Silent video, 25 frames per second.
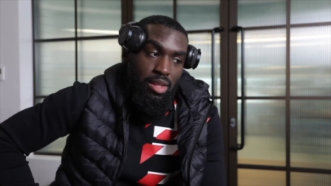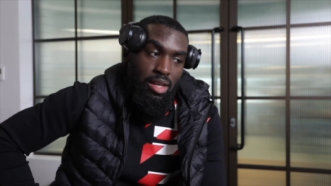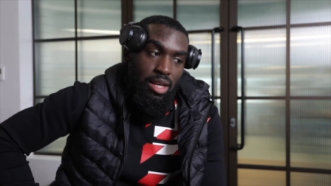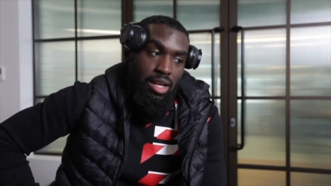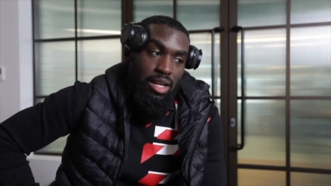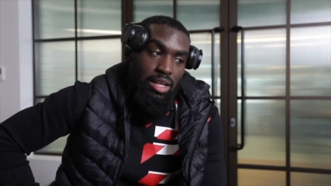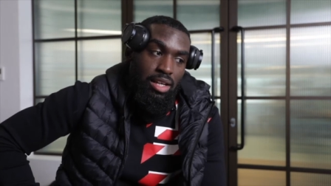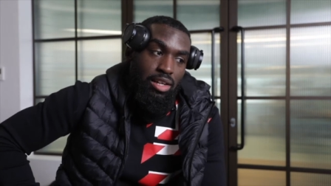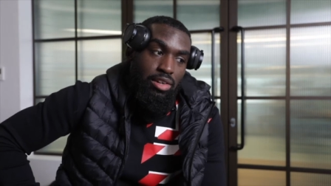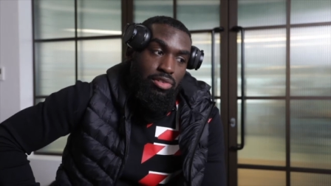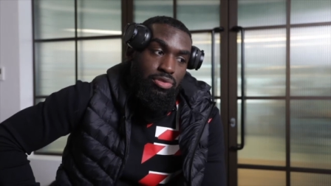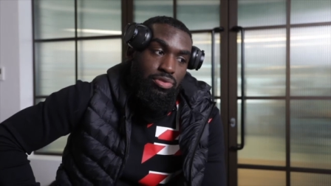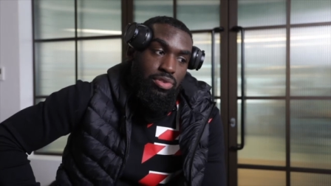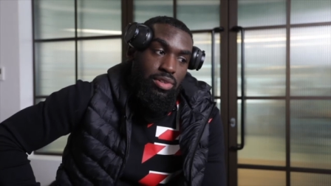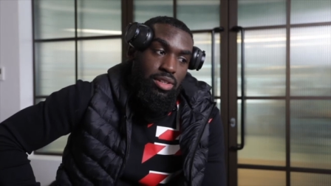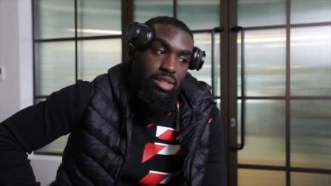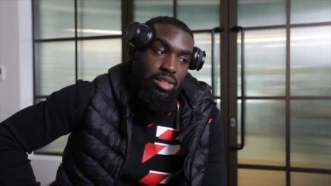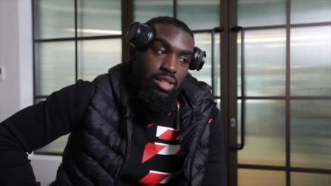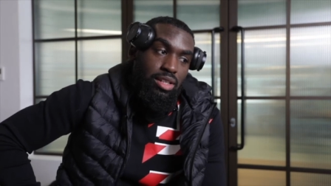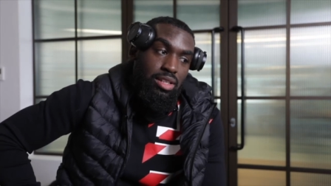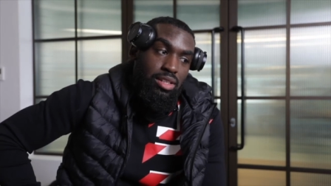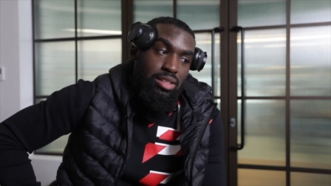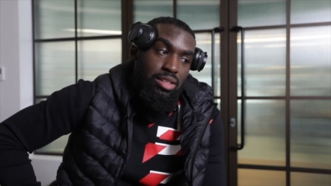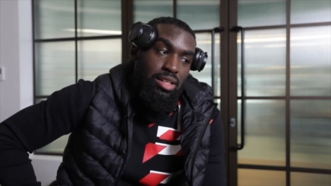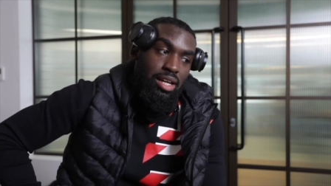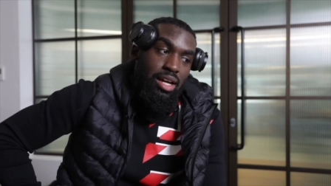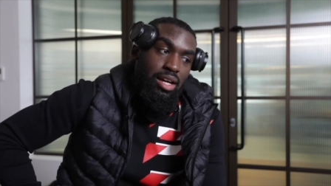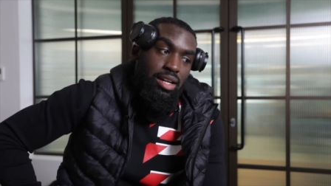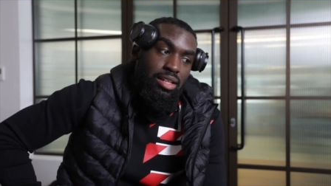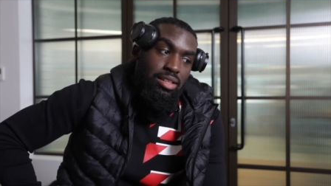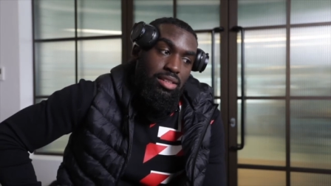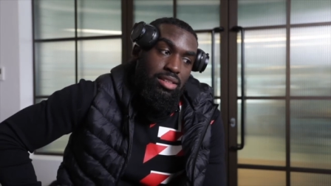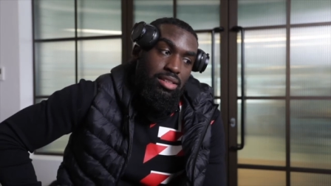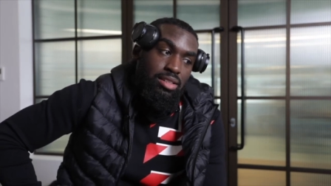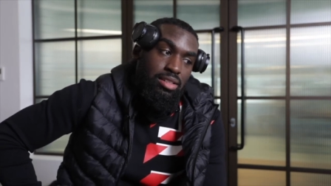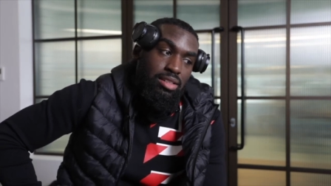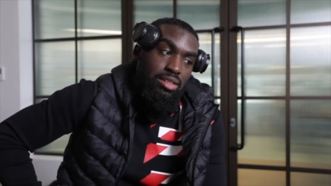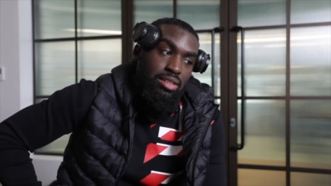and I think that that
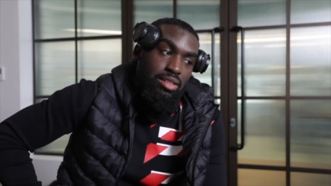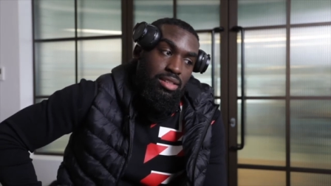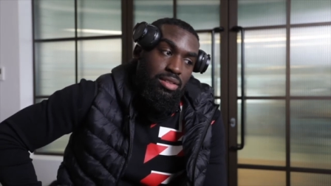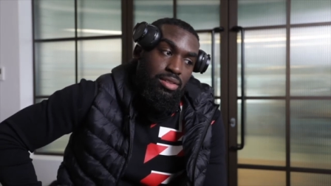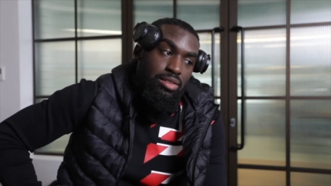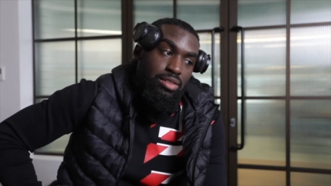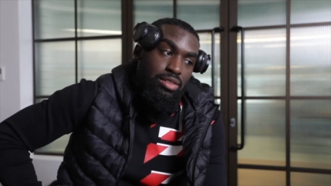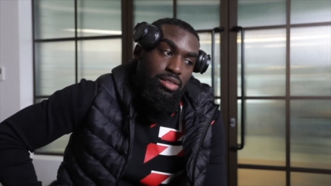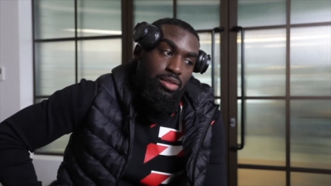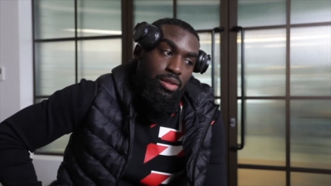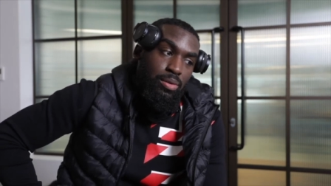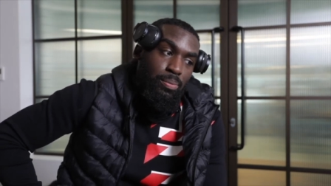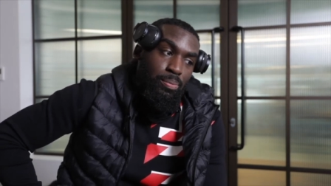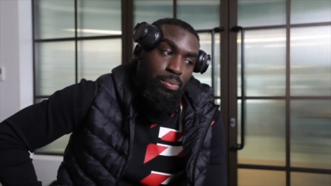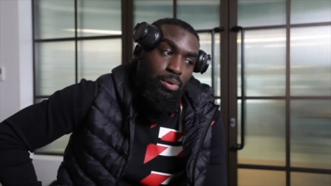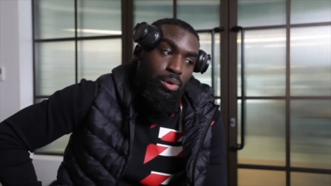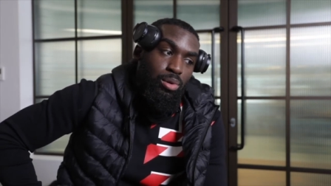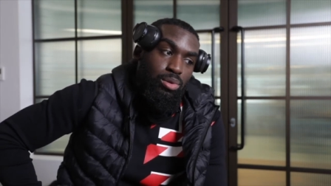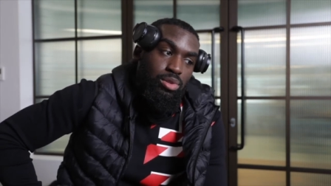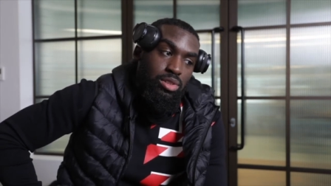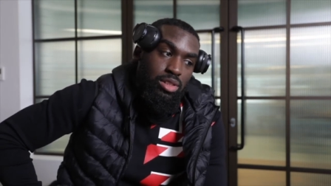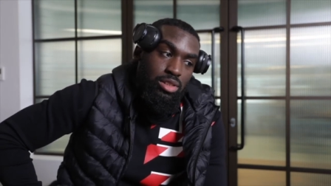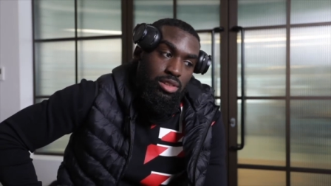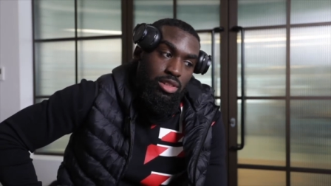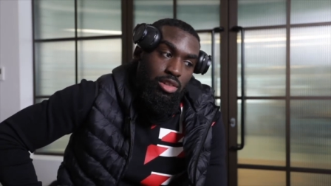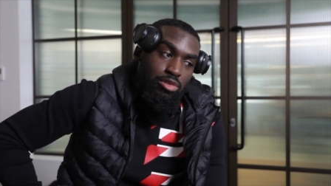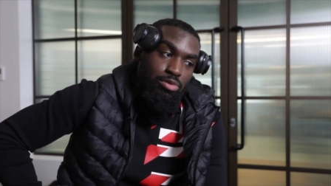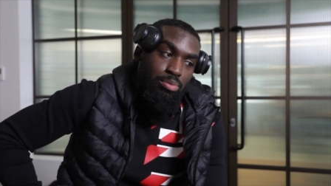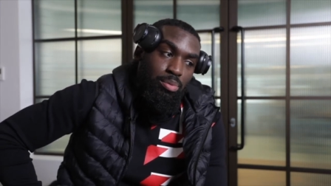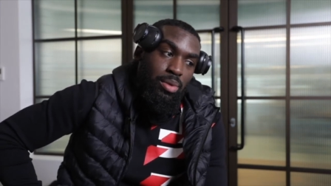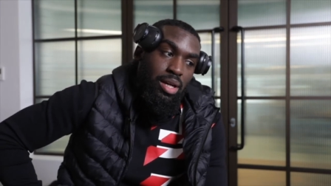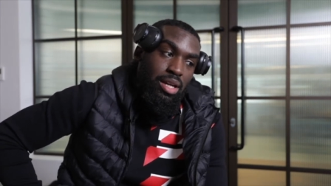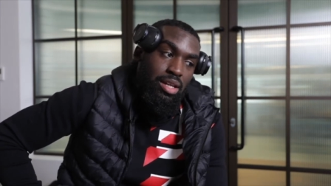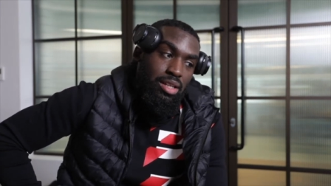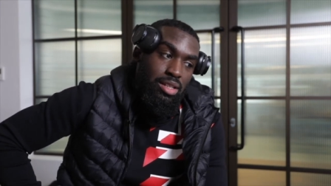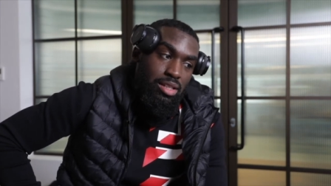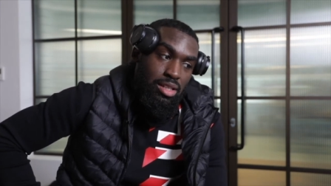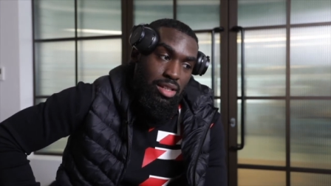the process of
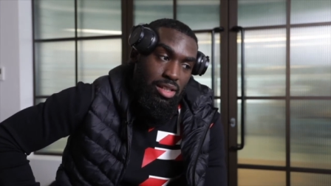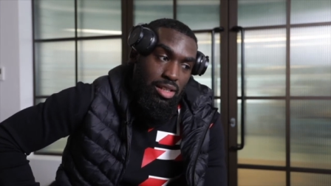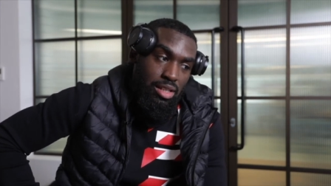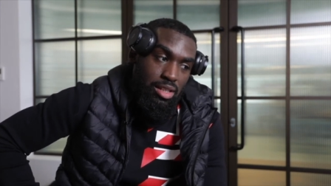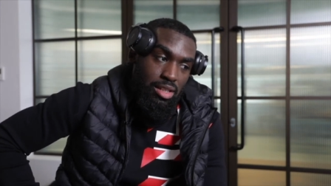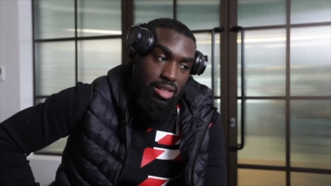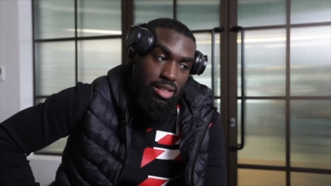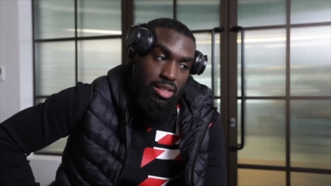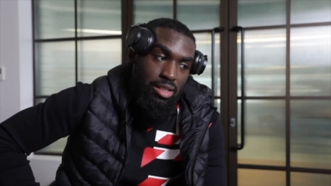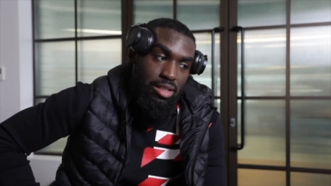making it